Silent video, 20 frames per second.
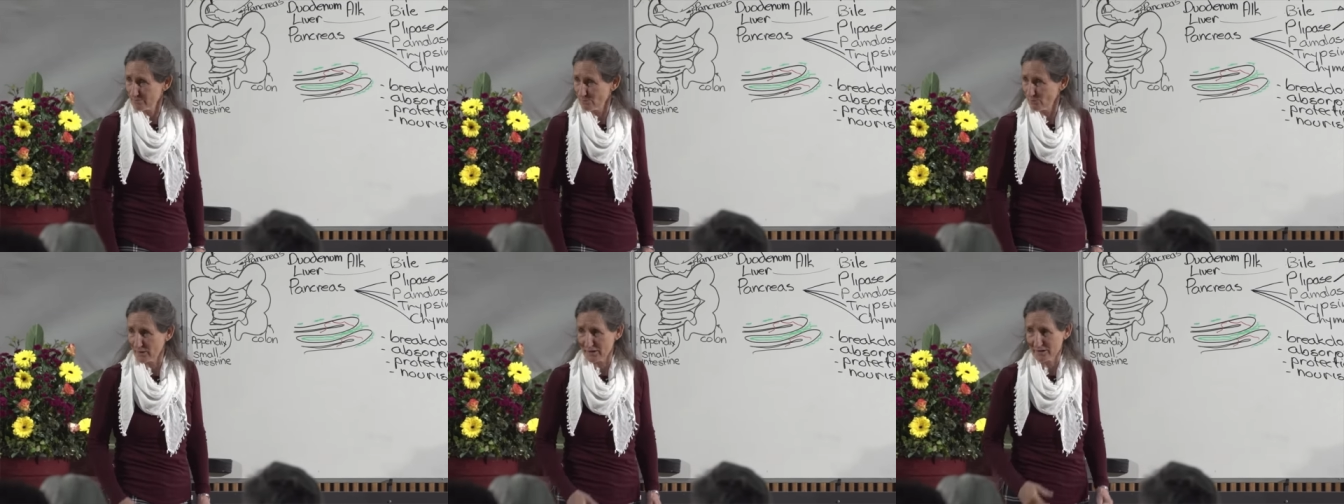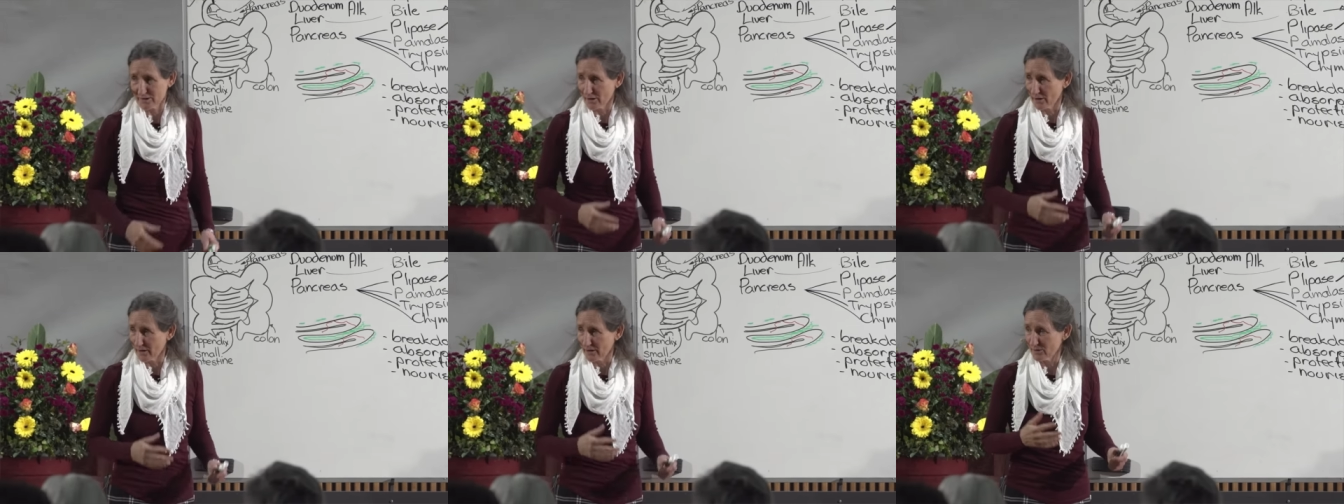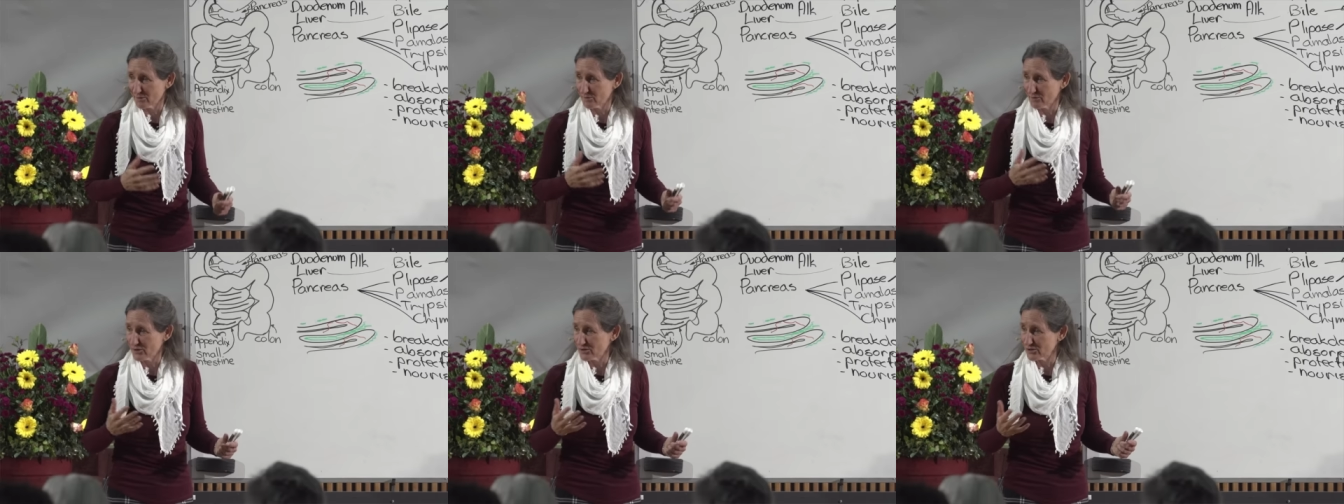We're the
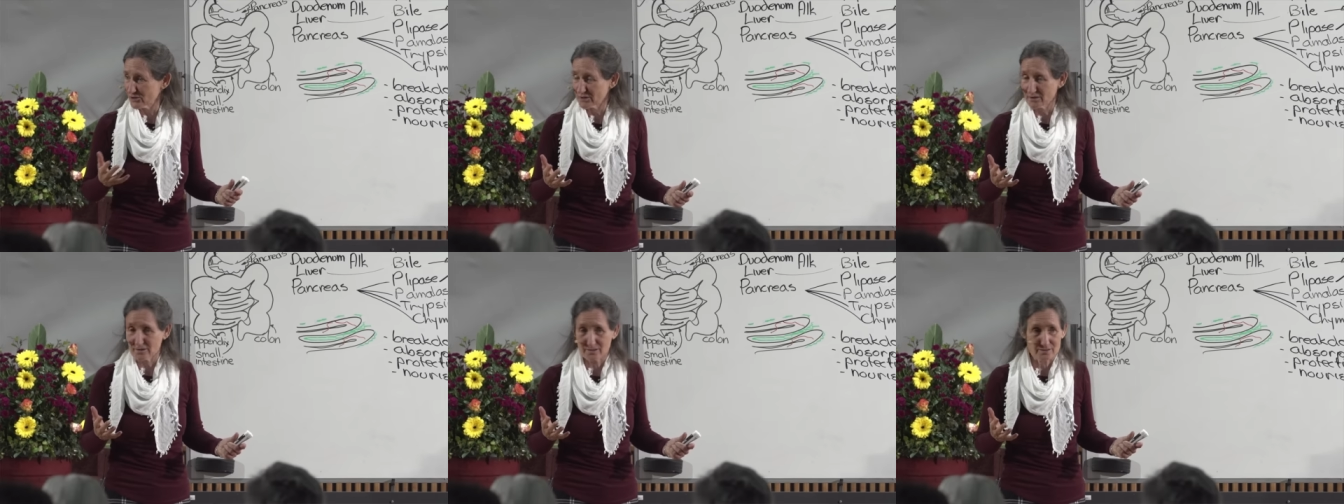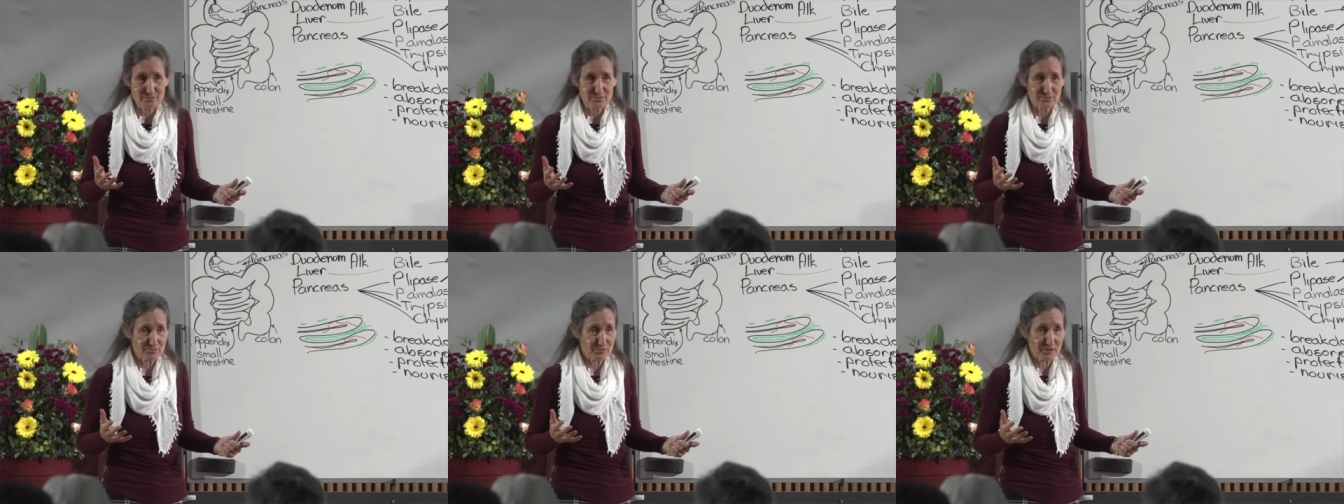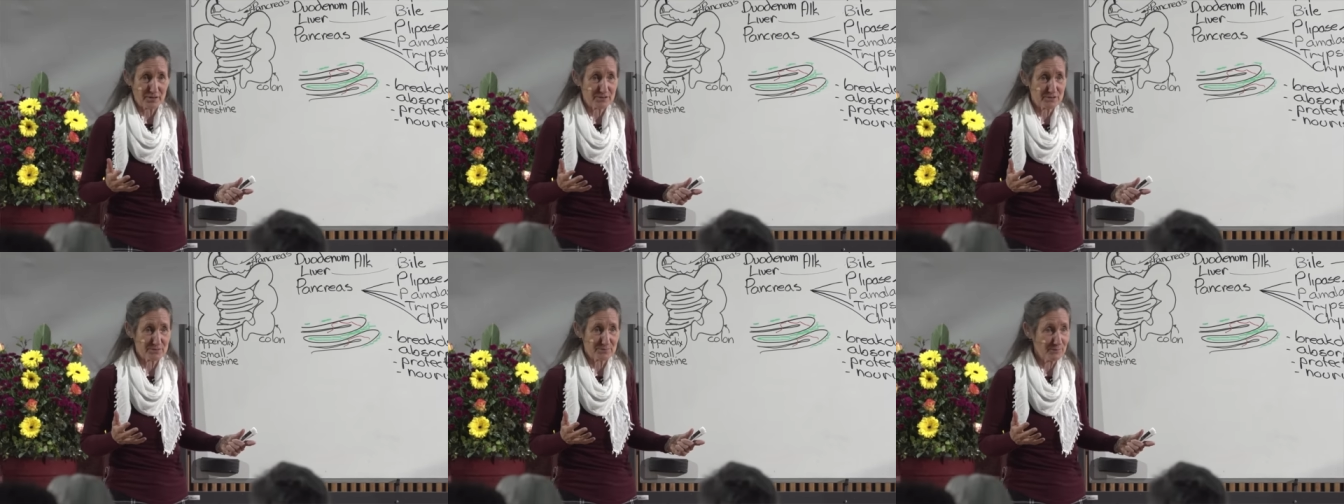only creature that
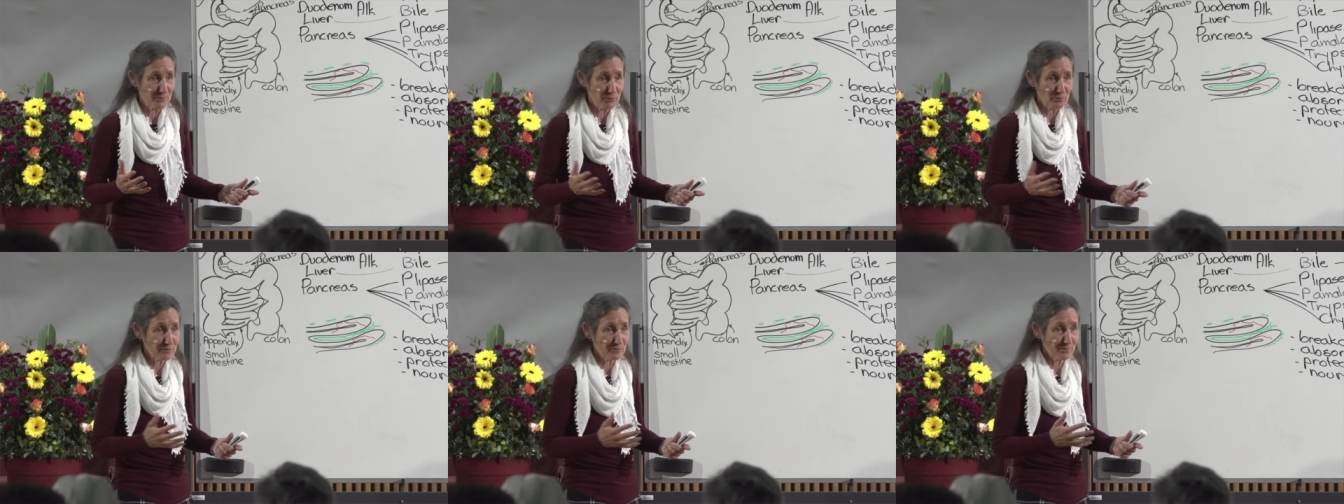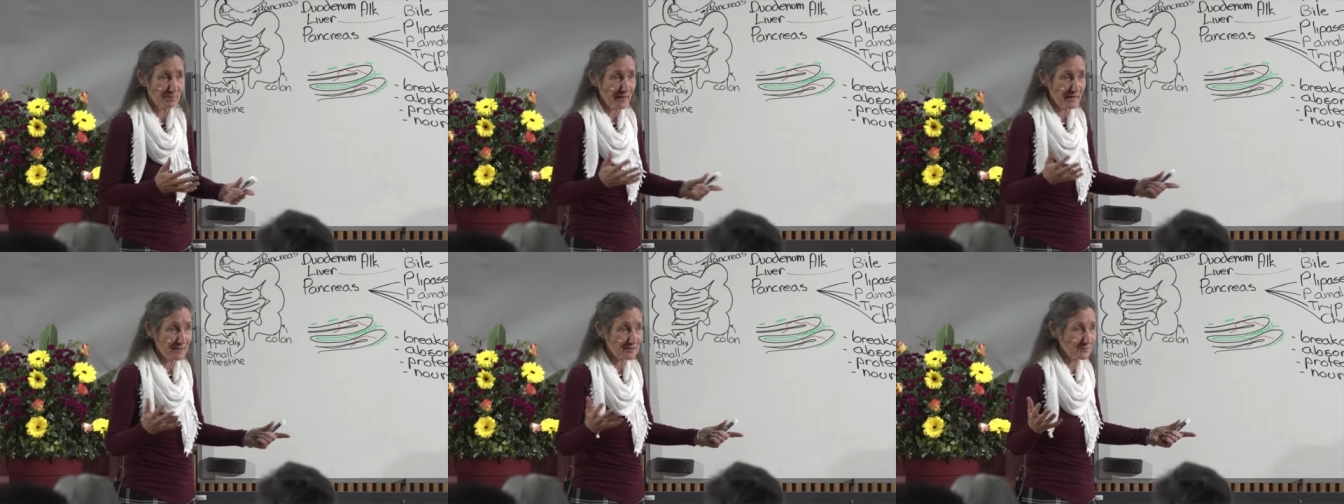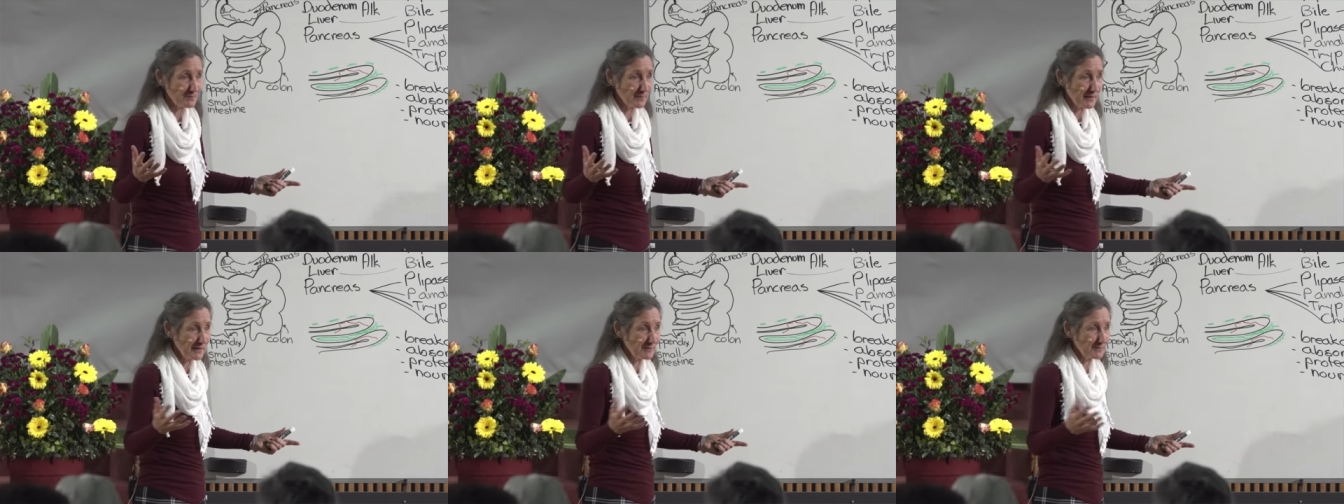drinks milk
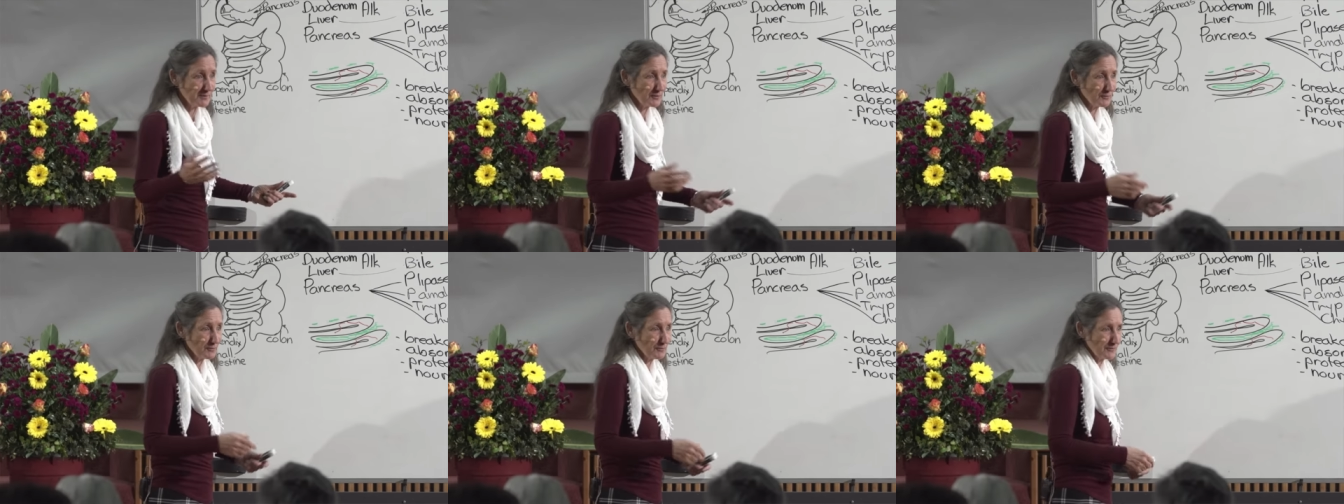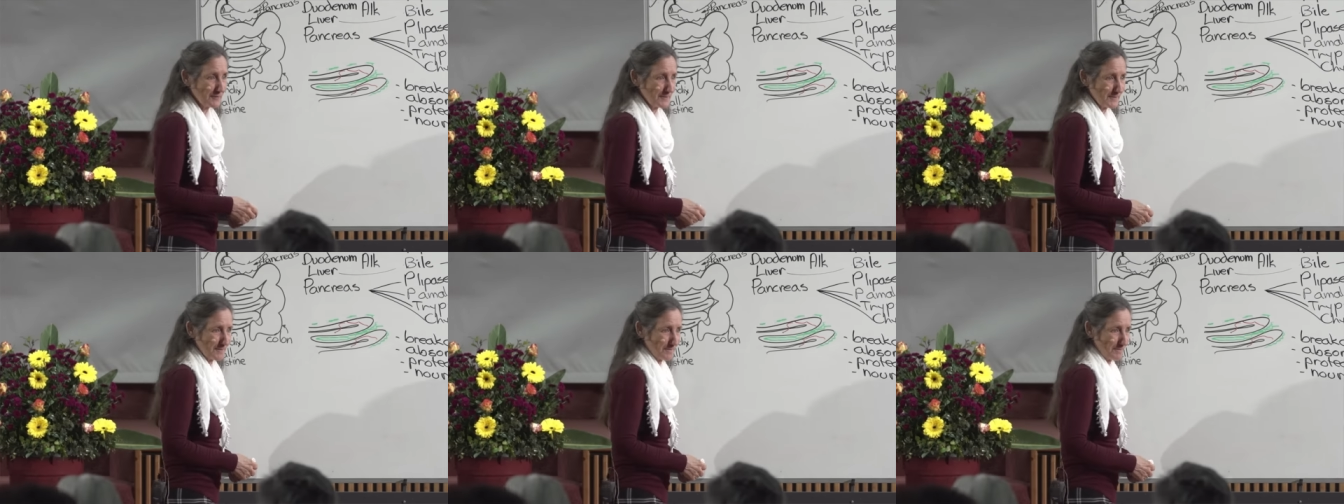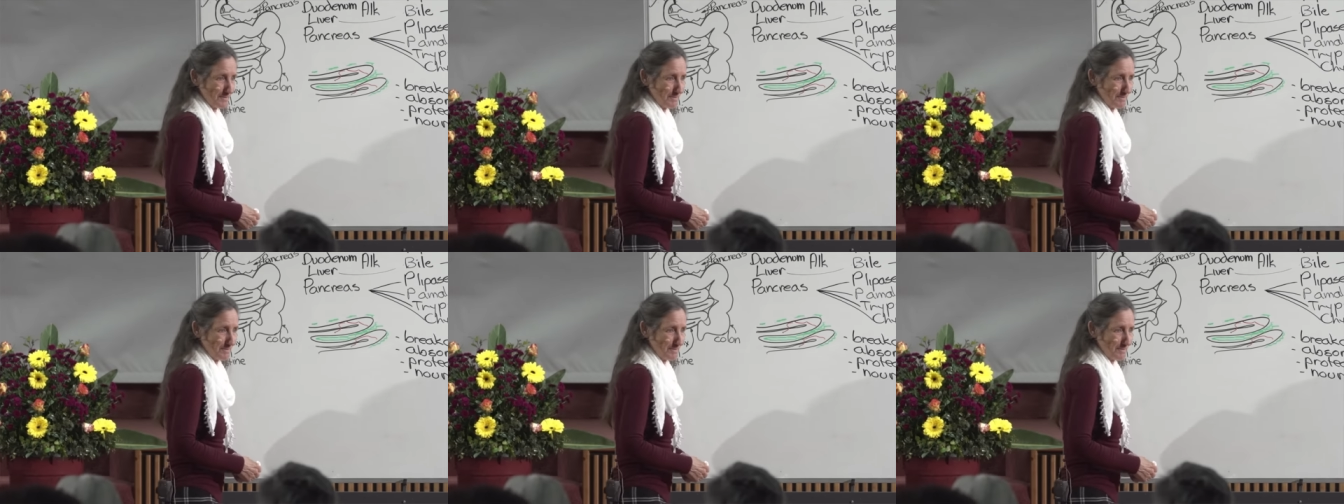past babyhood.